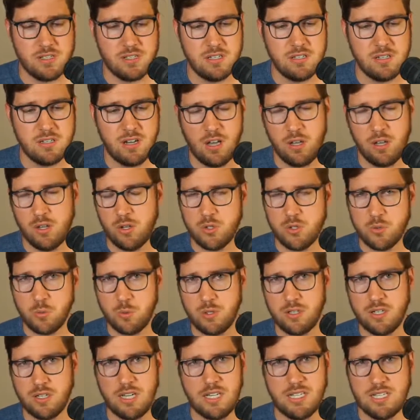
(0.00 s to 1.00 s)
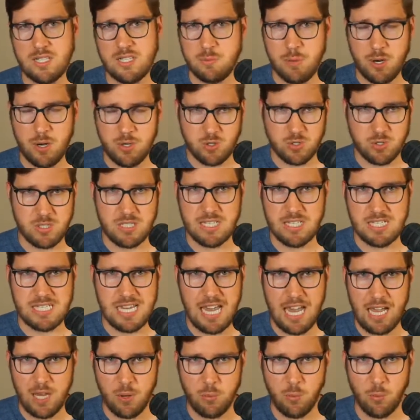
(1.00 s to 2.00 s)
knowledge work and especially in the
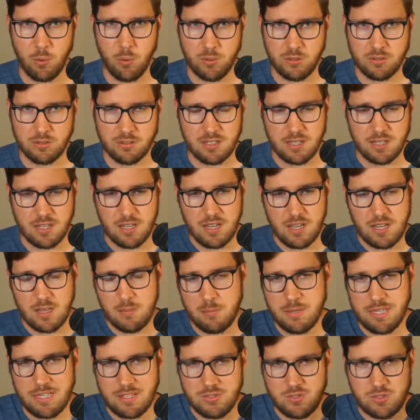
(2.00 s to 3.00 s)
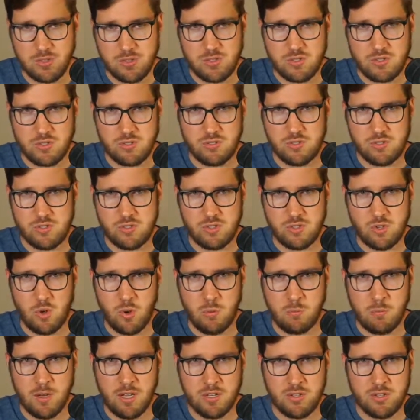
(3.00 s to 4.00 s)
tech world because there's so
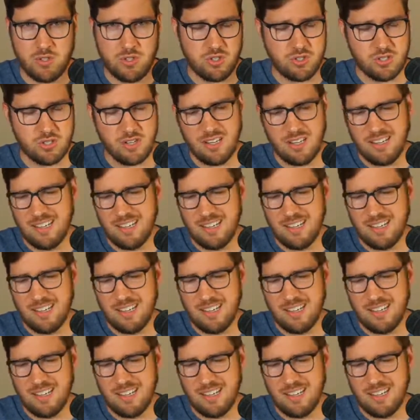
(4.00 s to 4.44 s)
much